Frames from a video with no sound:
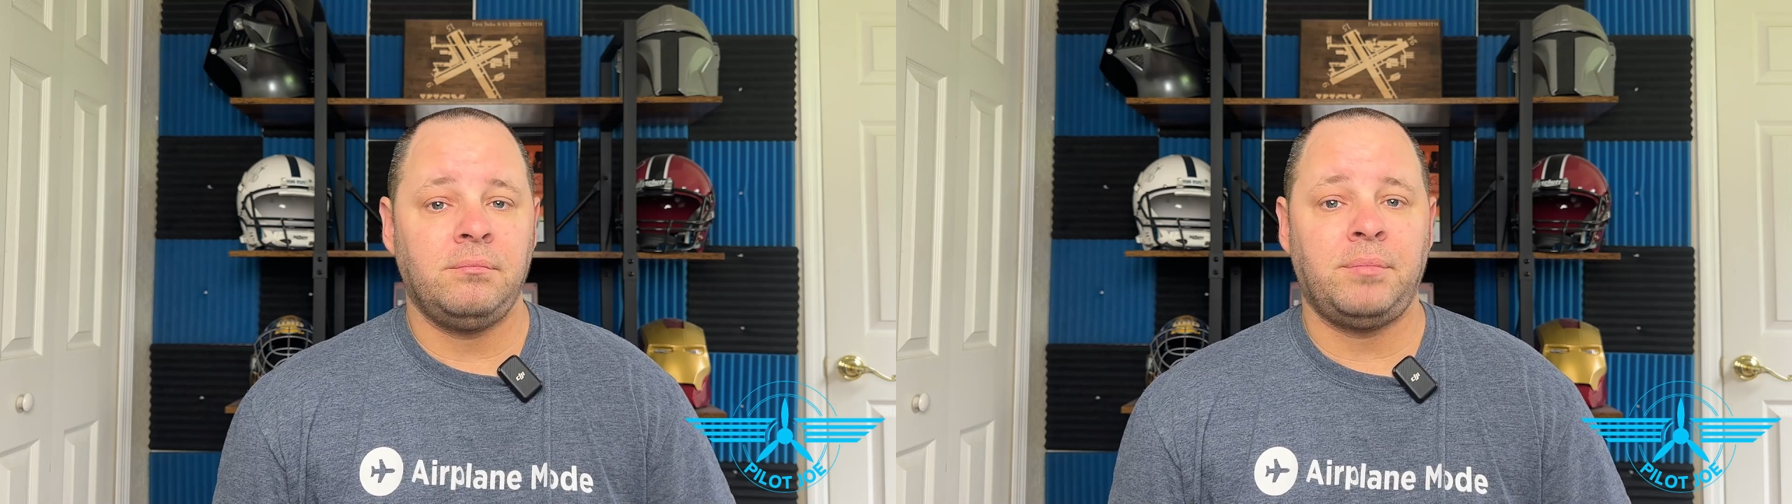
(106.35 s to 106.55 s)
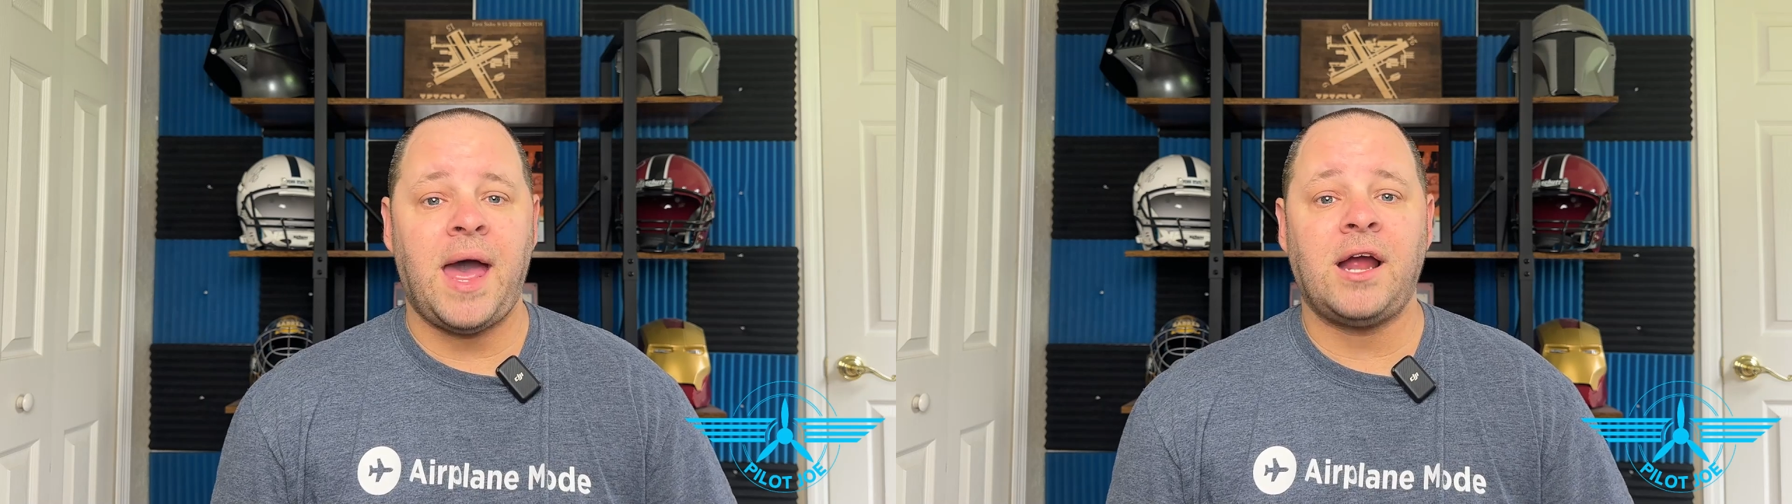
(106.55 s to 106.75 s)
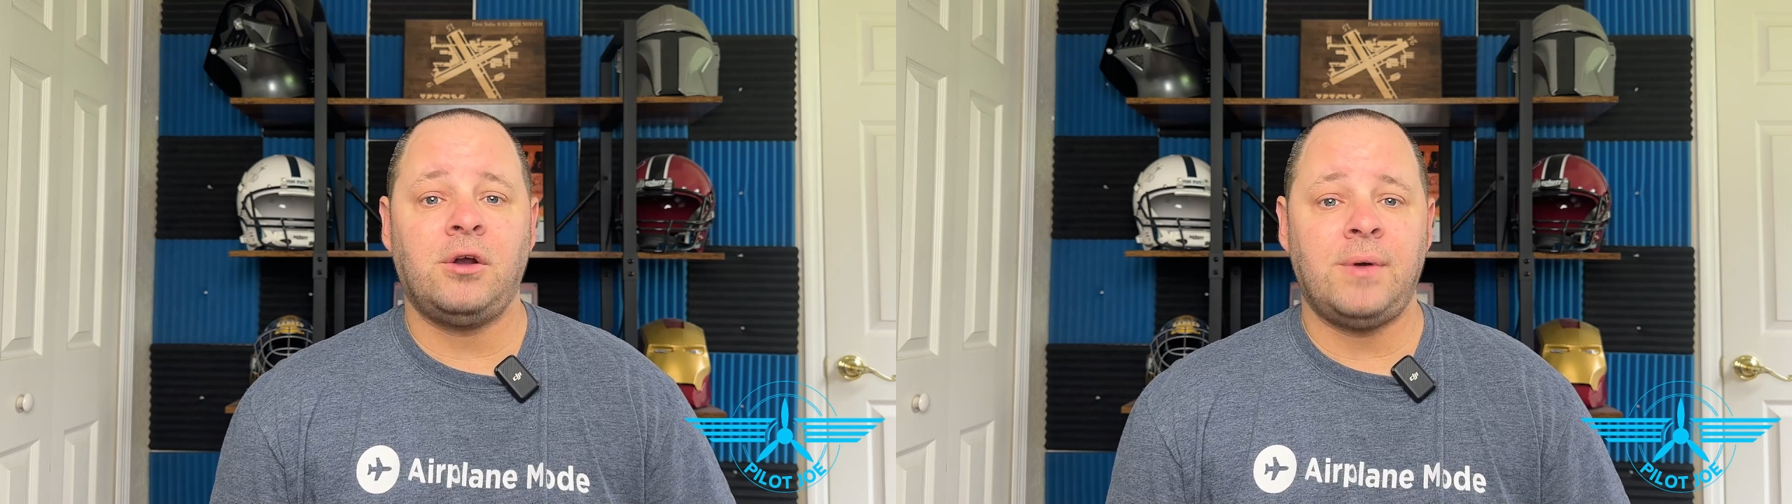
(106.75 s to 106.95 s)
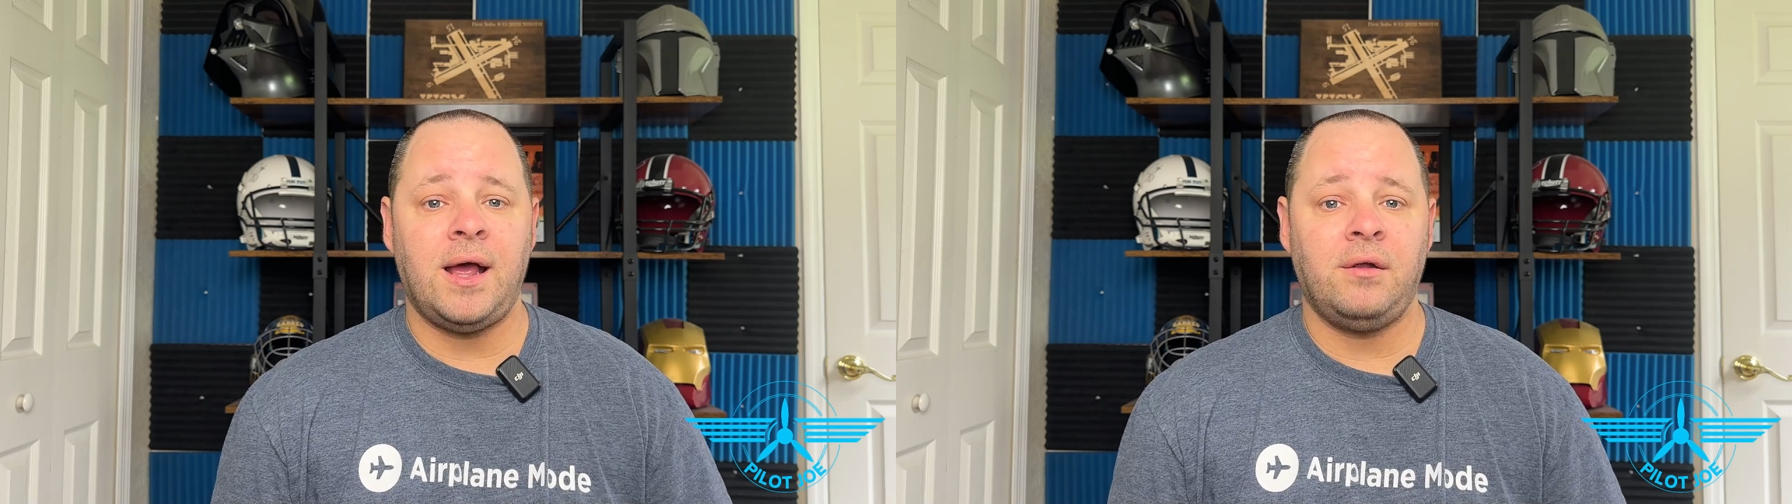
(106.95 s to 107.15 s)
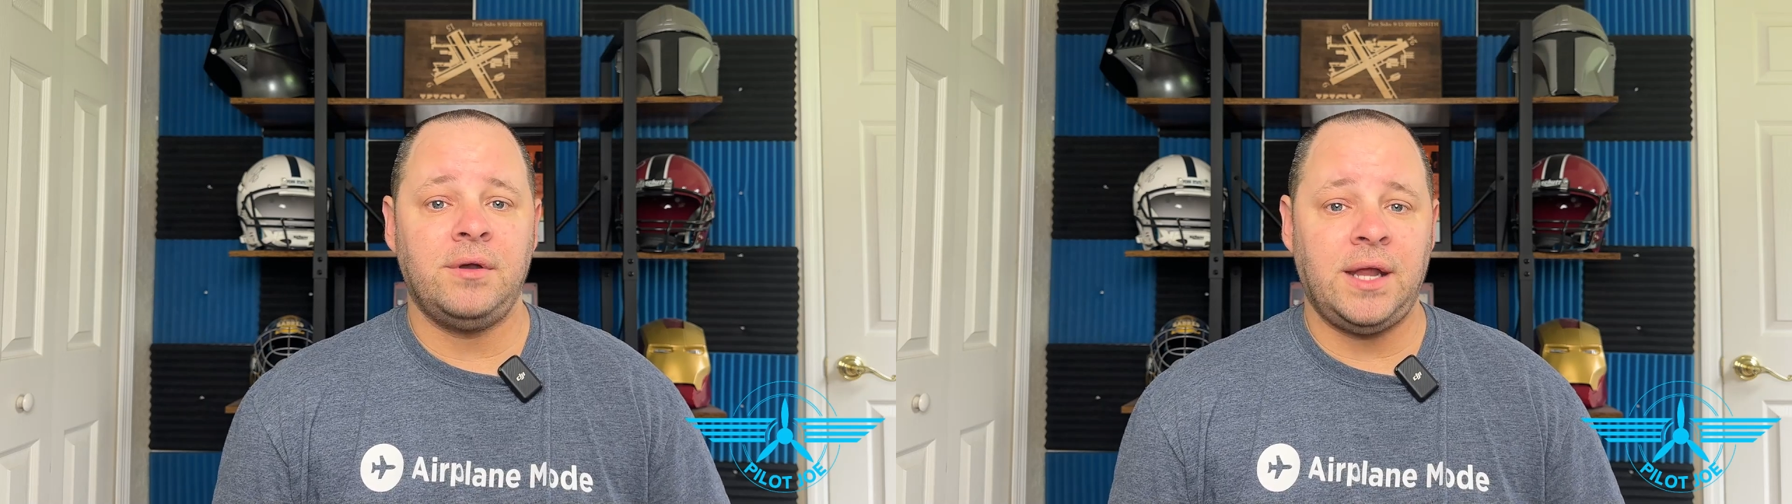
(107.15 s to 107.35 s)
back
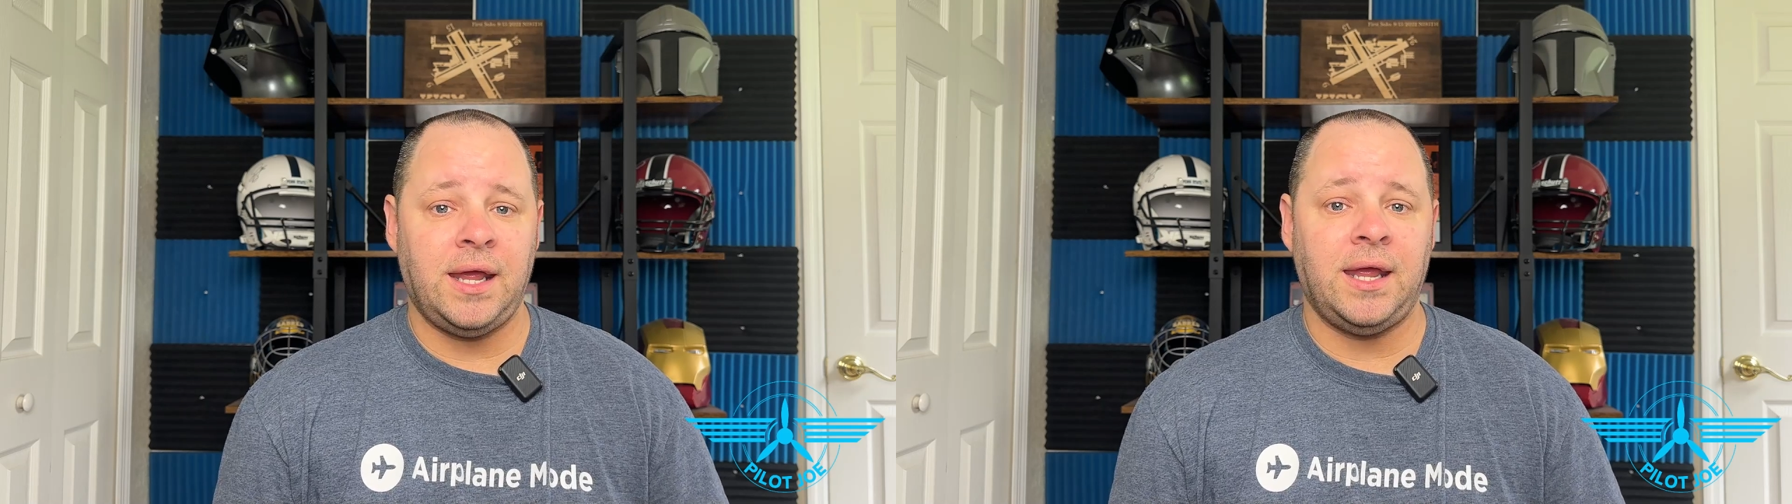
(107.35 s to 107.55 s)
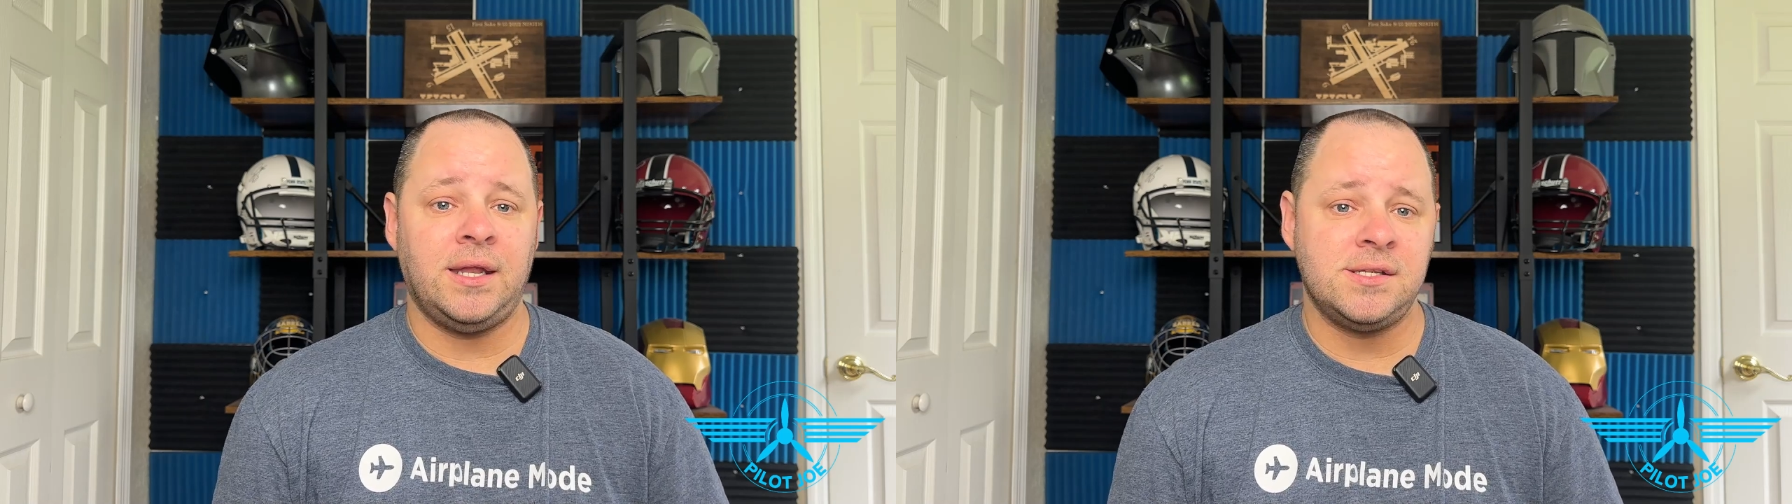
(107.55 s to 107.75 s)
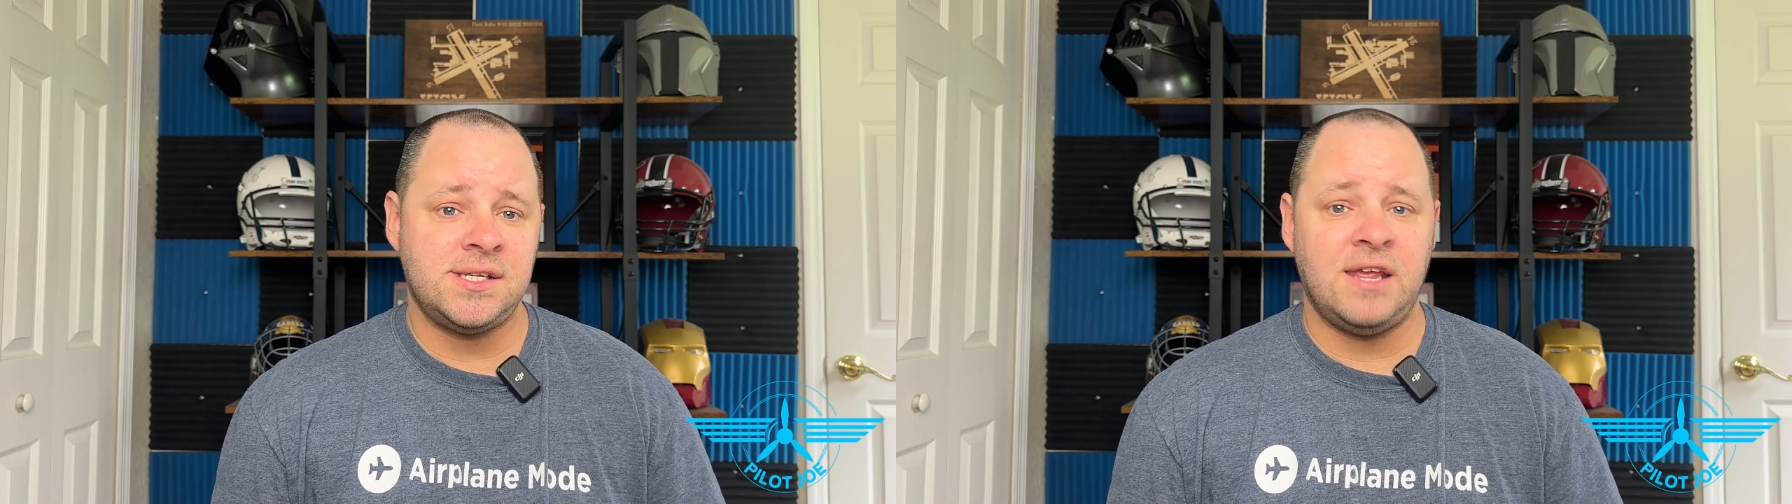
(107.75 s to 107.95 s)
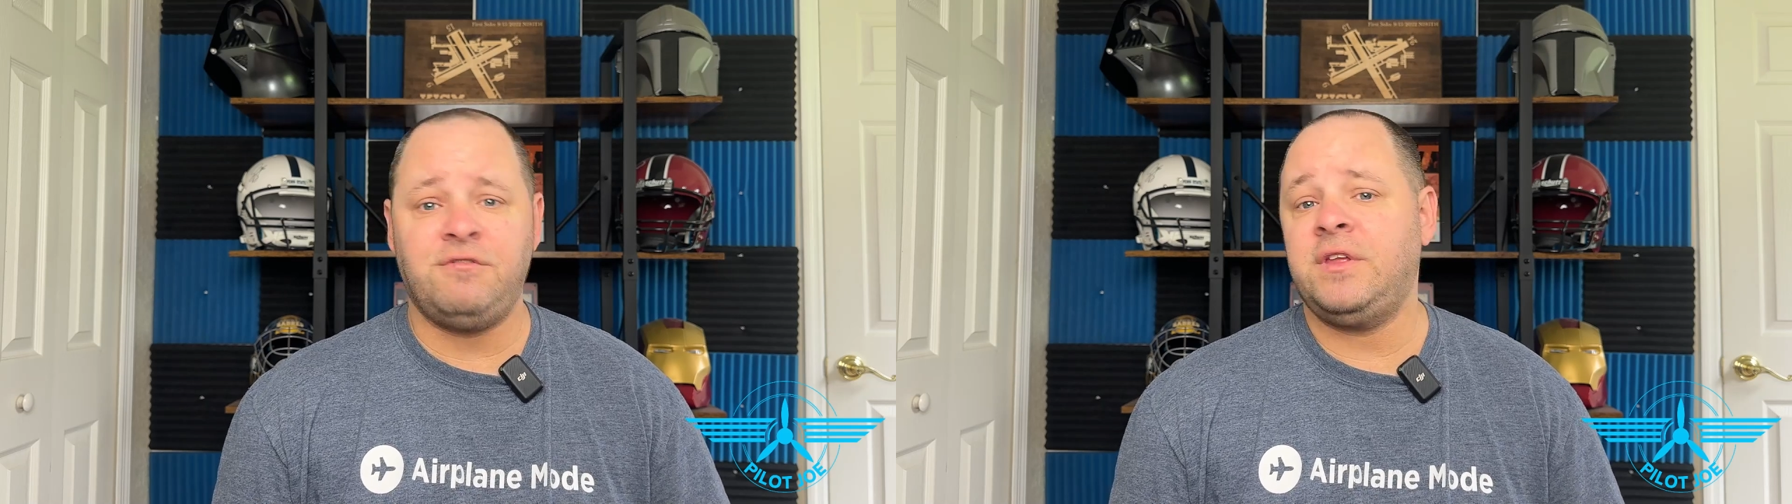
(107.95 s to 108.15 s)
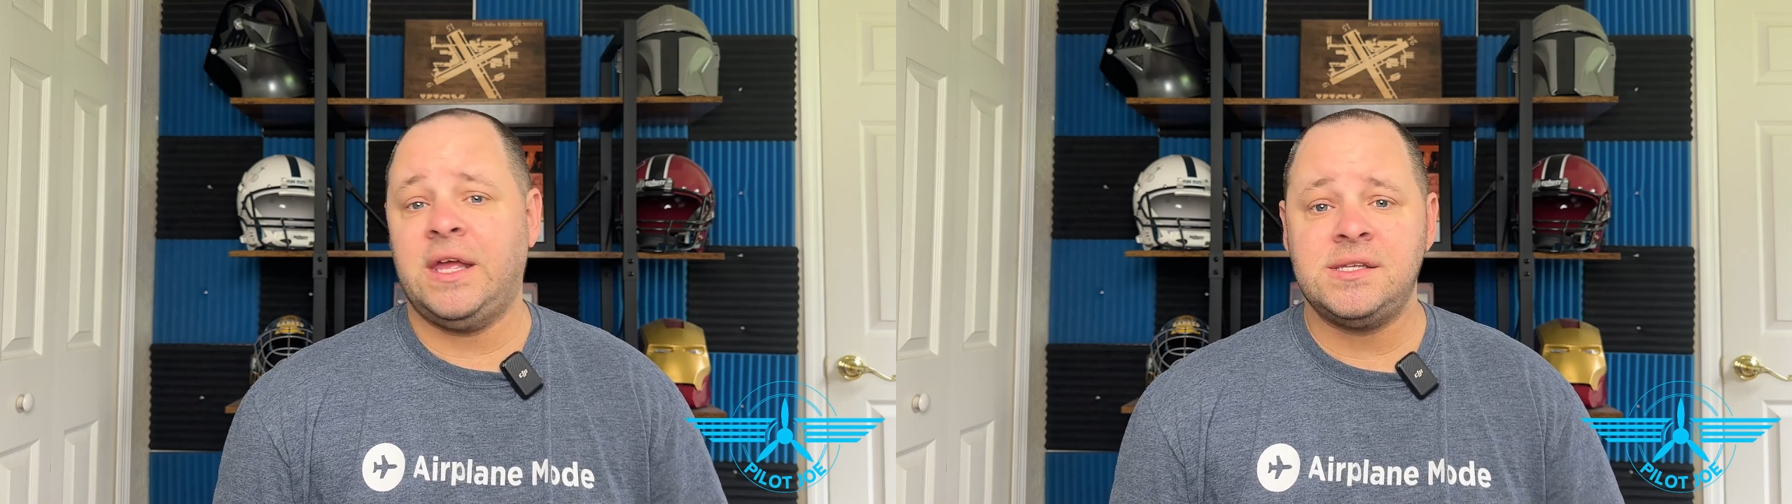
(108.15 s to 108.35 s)
around, and safely and